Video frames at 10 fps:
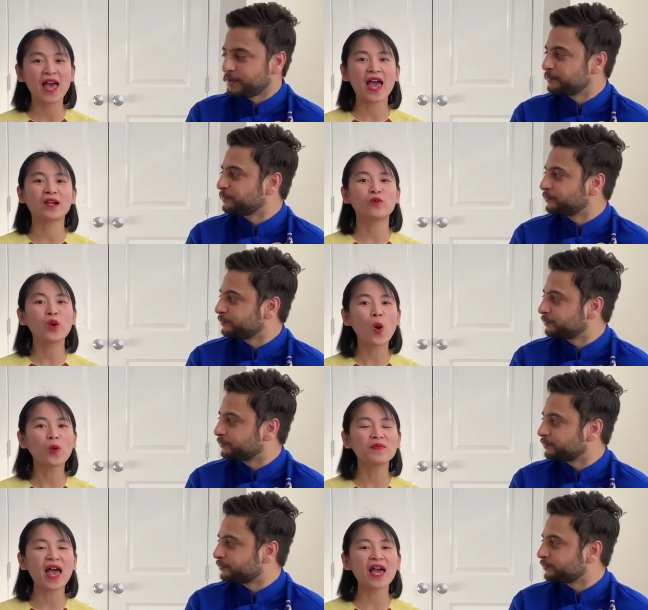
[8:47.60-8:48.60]
Speaker 1: Yeah. And we
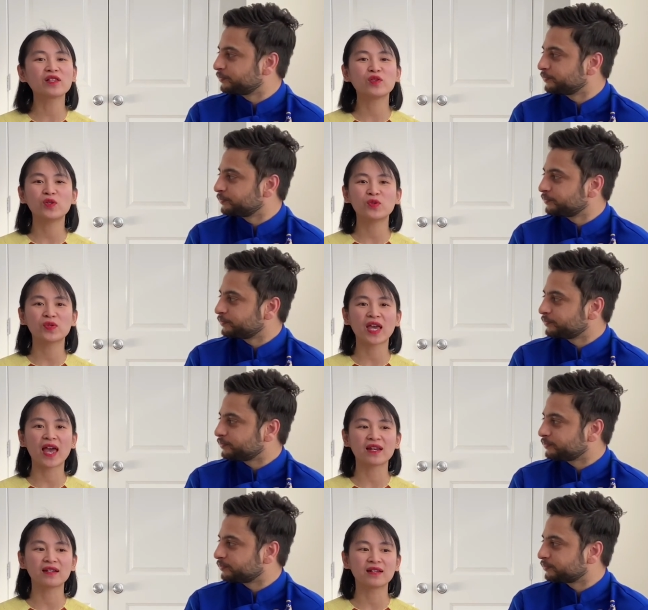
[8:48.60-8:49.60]
hope that you
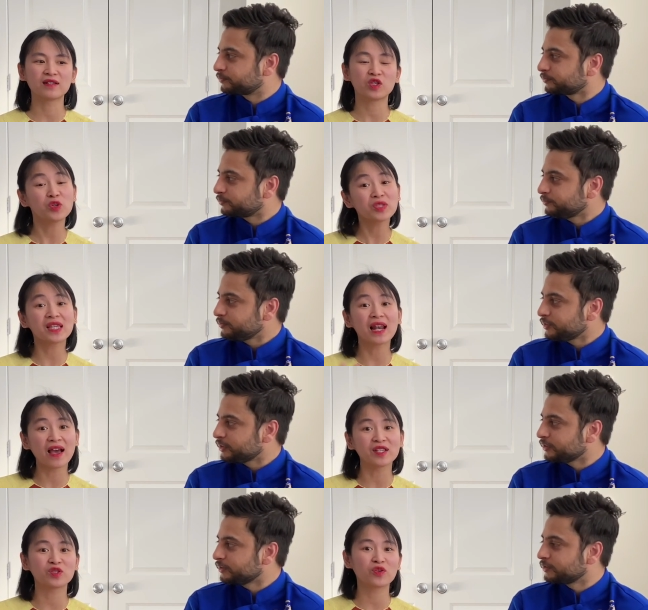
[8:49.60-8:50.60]
can
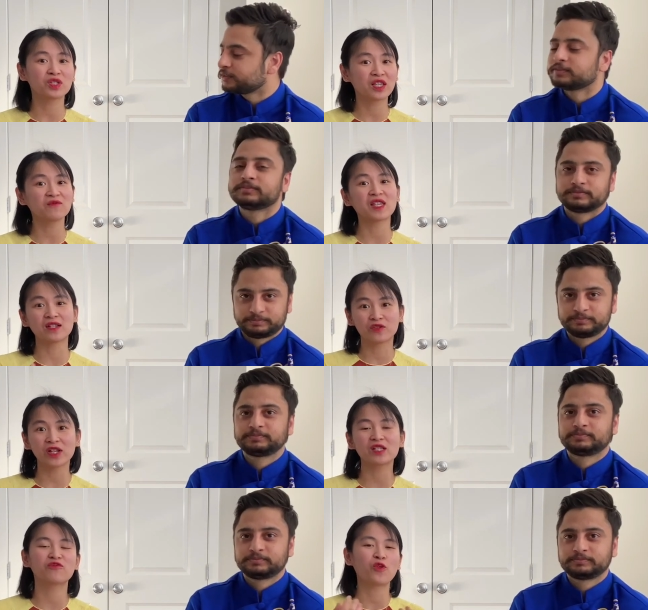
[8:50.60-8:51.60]
utilize those tips and
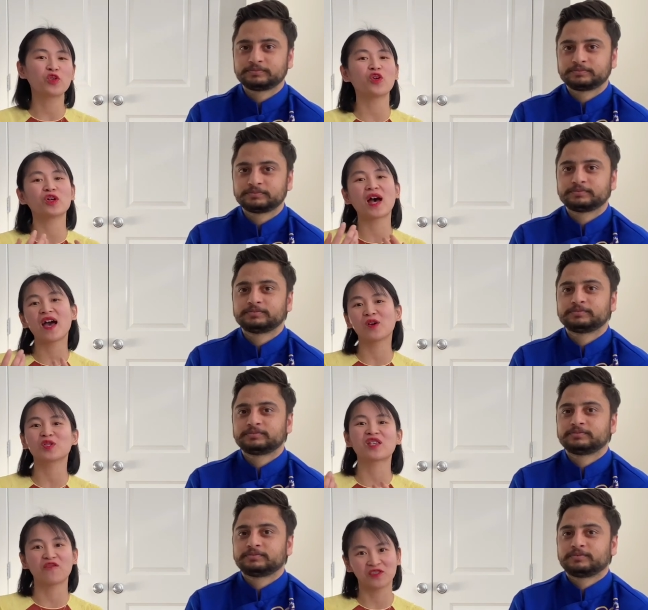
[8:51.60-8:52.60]
tricks for your IELTS
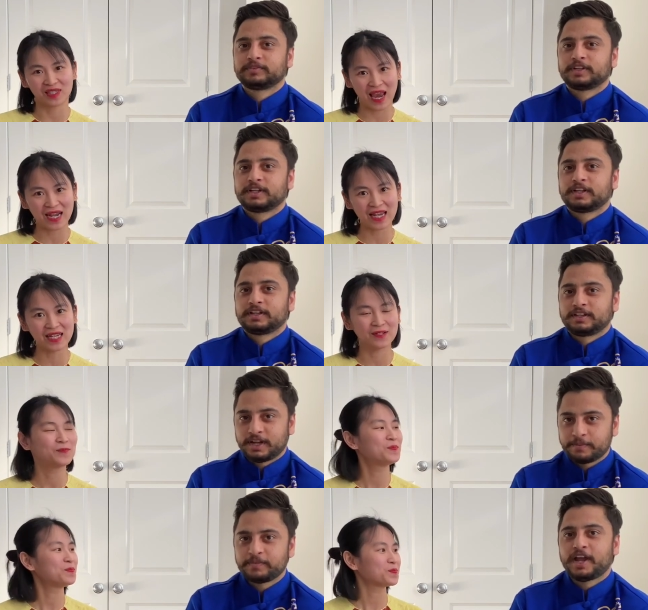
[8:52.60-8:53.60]
self-study.
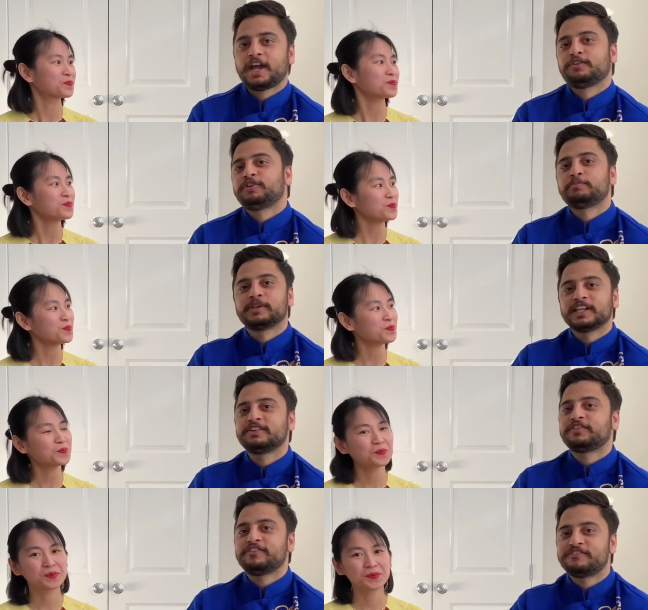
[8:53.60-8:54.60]
Speaker 2: Yeah, and we
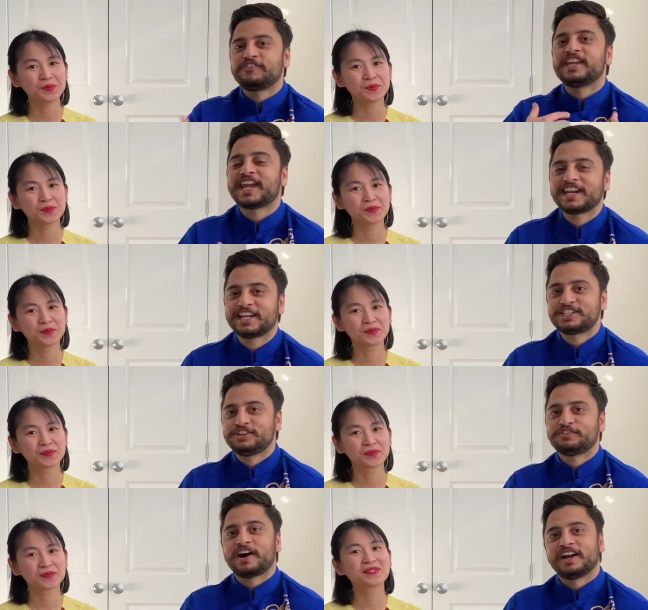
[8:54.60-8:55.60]
believe if we can
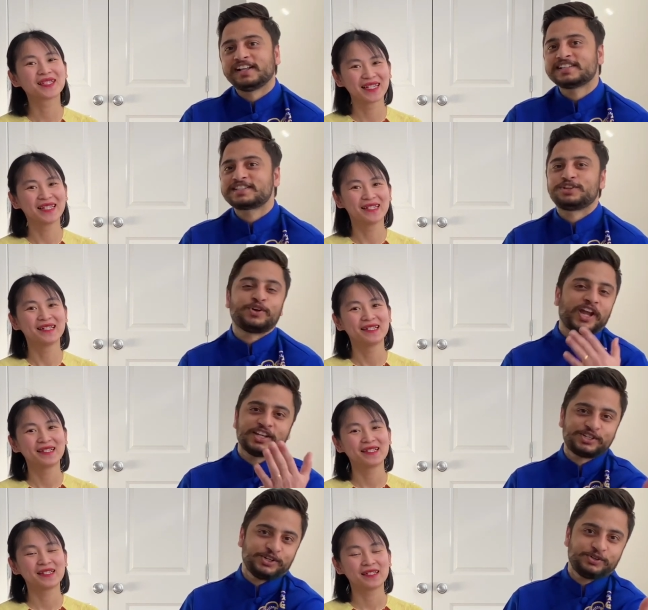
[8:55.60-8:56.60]
achieve IELTS, you
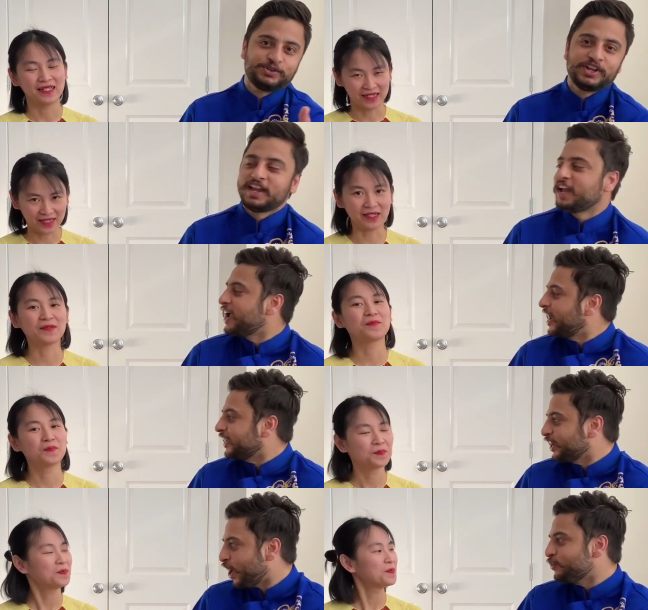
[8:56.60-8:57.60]
can too. Yes.
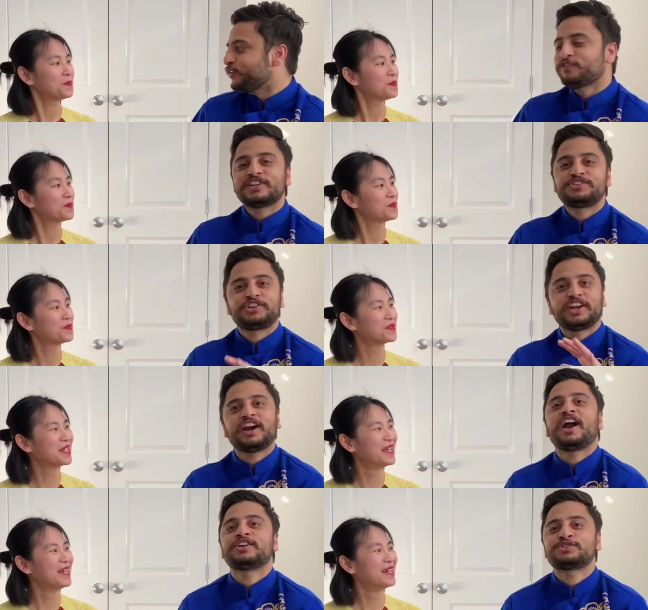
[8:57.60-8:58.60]
And now we will share
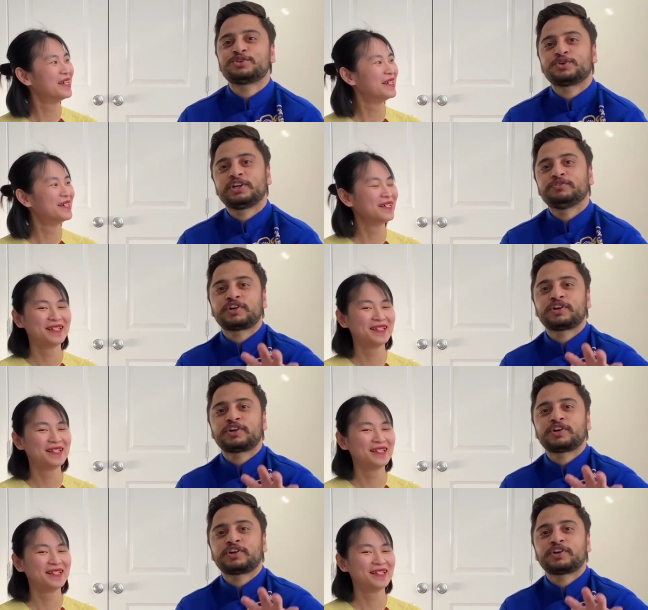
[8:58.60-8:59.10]
our story,